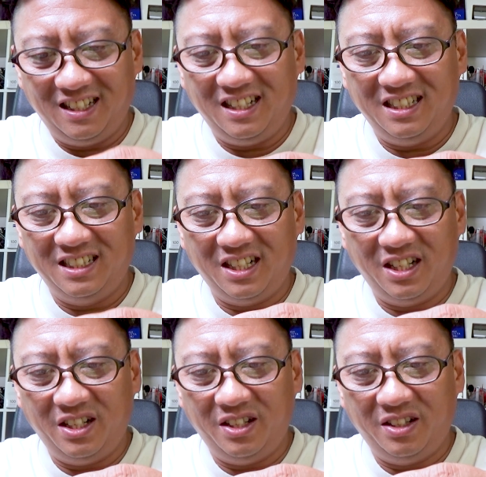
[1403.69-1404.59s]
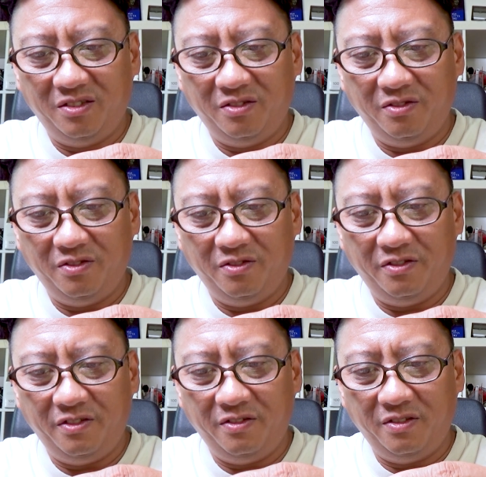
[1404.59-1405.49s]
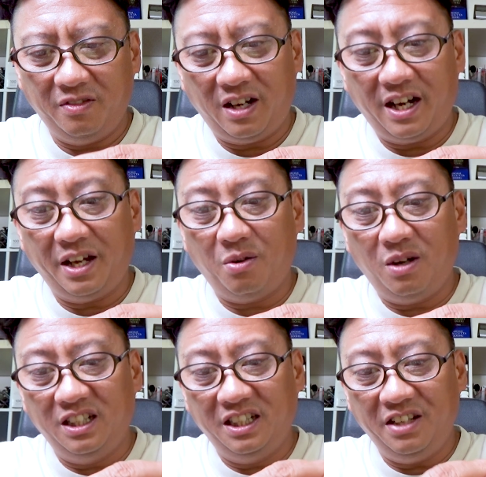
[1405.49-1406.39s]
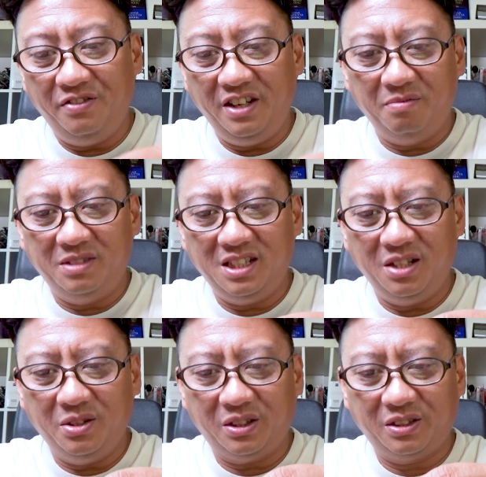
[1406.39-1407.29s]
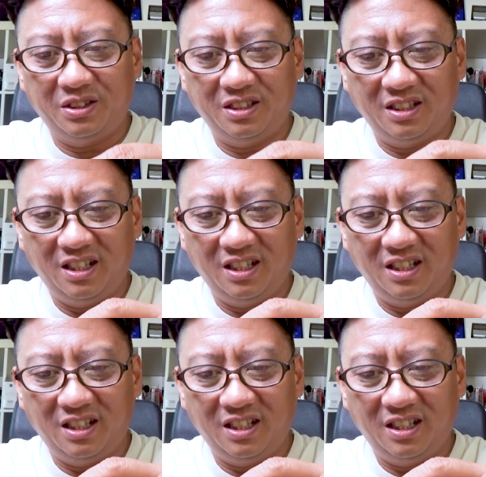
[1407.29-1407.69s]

These are high quality VMC hooks.